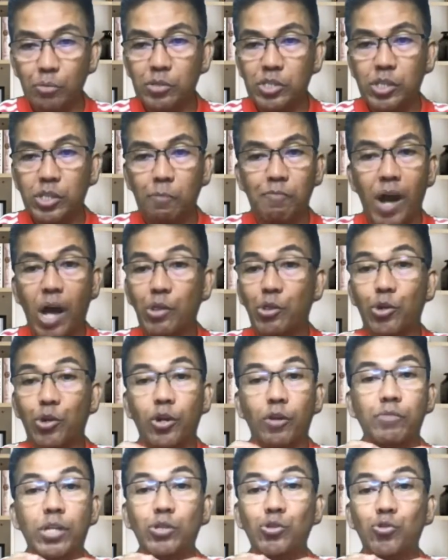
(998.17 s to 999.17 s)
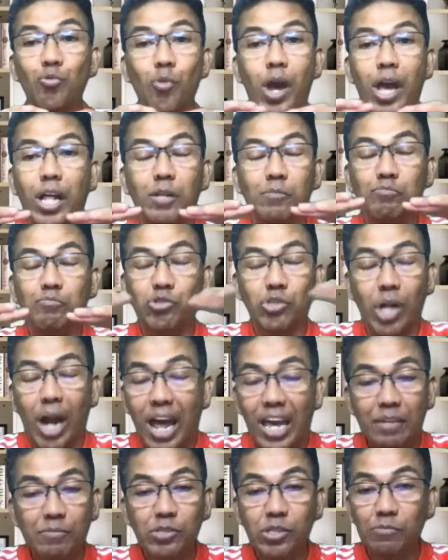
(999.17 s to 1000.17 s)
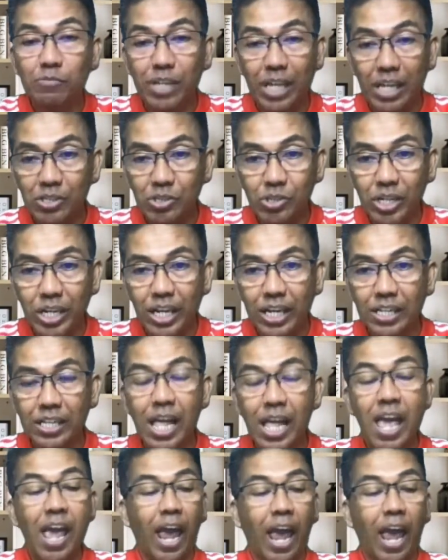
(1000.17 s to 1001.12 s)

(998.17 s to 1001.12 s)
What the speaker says: is the father of the 12 tribes of Israel.